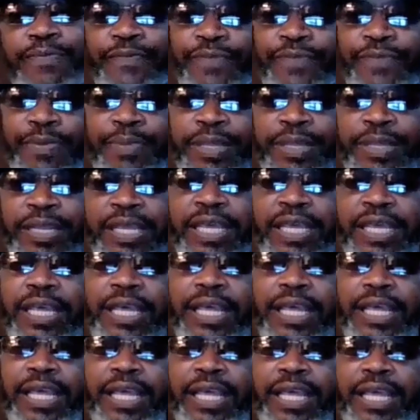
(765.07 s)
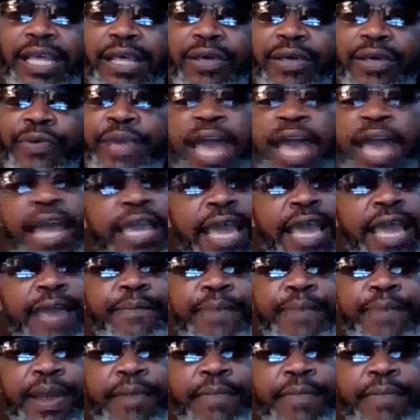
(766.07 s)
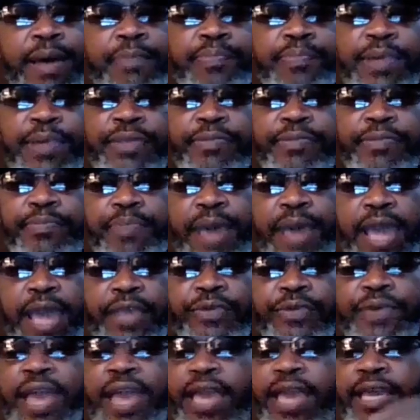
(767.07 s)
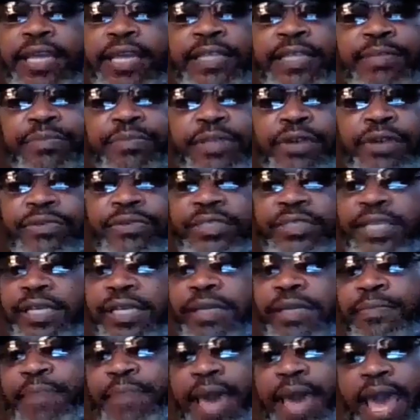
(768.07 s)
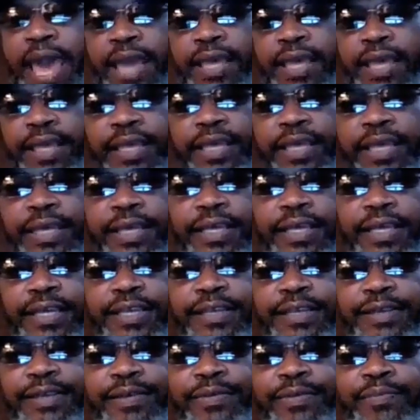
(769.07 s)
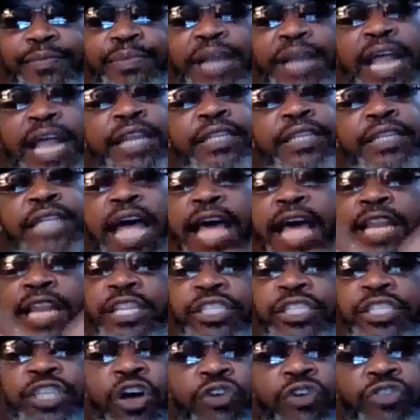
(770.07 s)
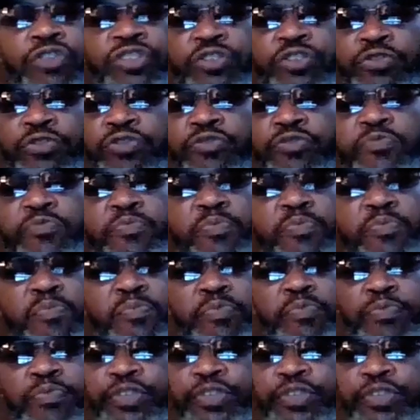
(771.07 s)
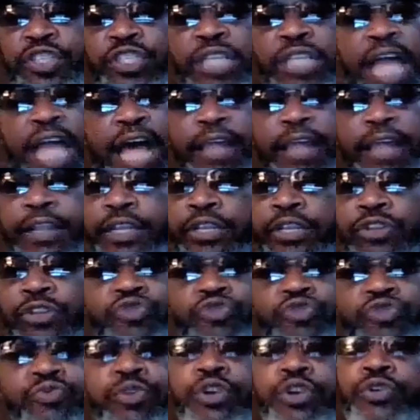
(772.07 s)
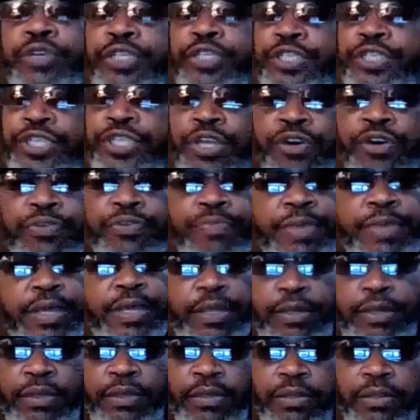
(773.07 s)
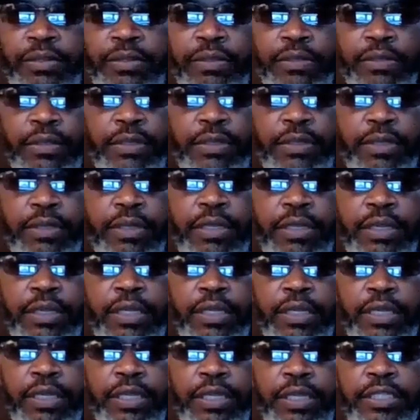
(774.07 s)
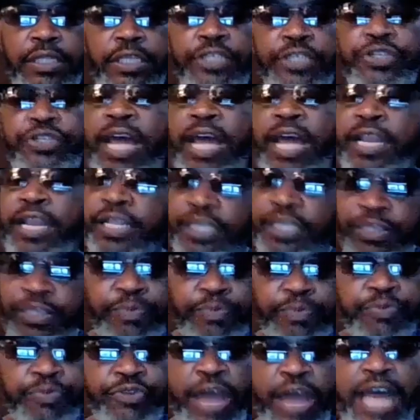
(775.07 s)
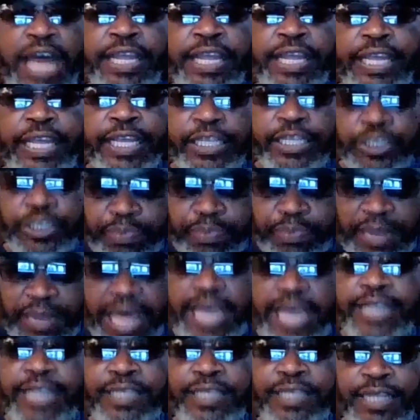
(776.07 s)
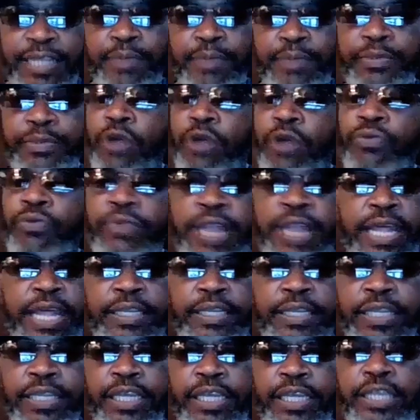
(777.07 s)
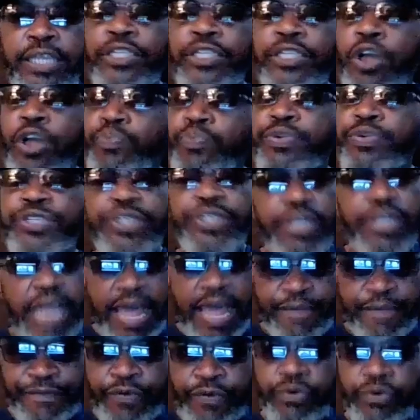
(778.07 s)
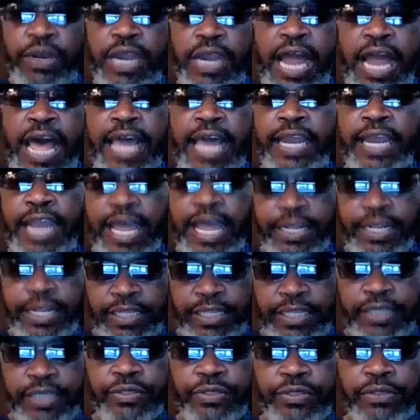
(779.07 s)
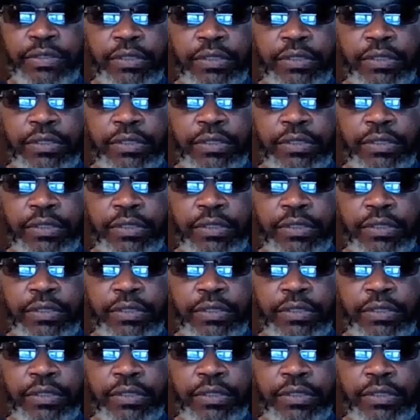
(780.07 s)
from it. Okay, I can't bring my brother back. You can't get the 13 back. But I didn't talk to numerous young men to try to explain to them, don't put your life on the line like this.